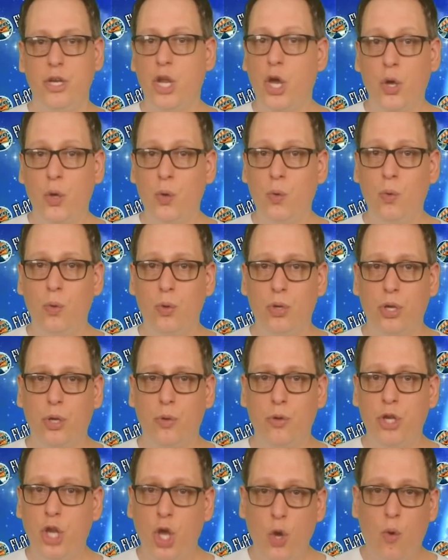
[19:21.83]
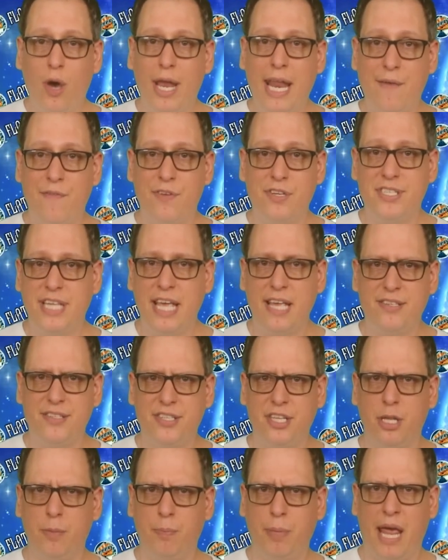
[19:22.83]
No one ever
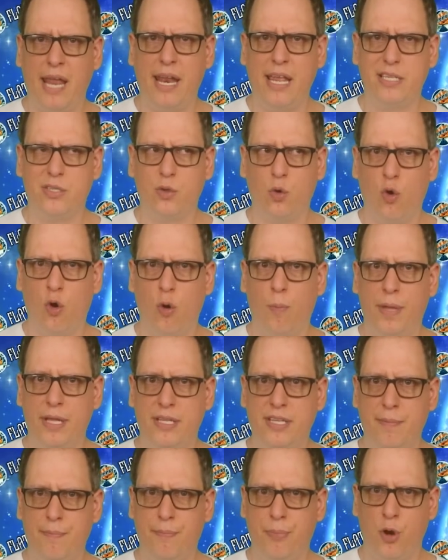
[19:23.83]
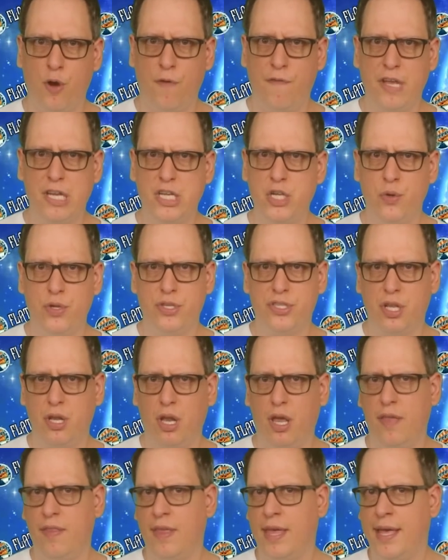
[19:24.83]
says that the planets orbit in perfect
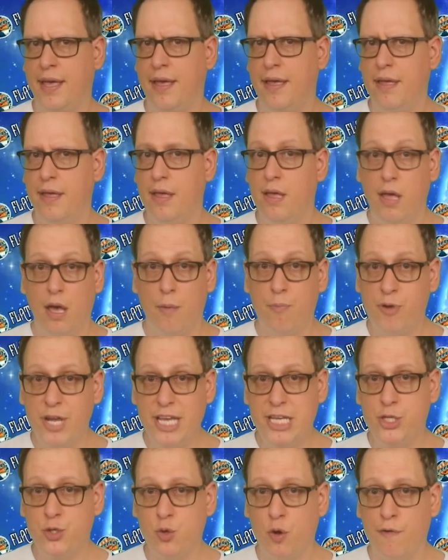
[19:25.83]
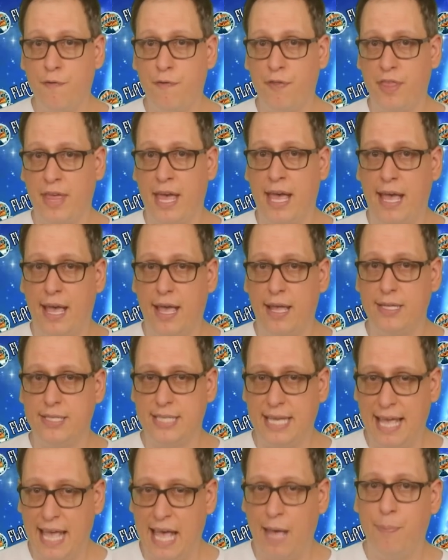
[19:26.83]
unison like that. I'm pretty sure for
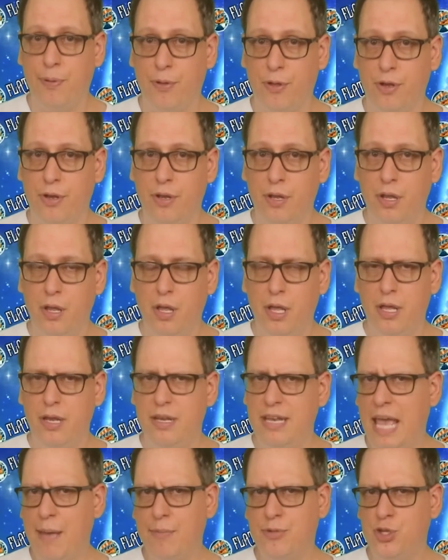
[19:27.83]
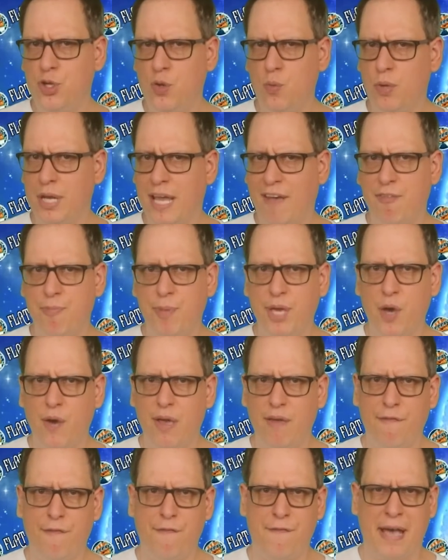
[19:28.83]
that to happen, Neptune would have to be
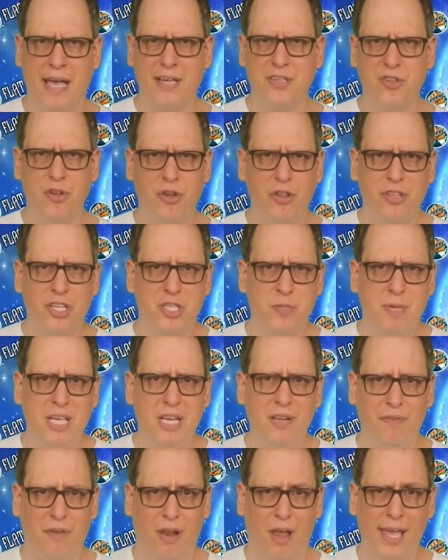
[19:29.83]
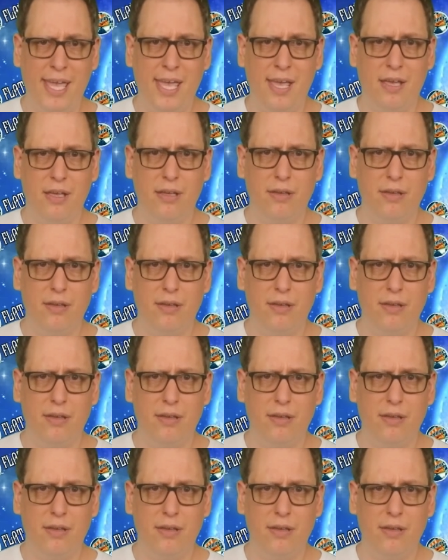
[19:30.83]
going faster than the speed of light.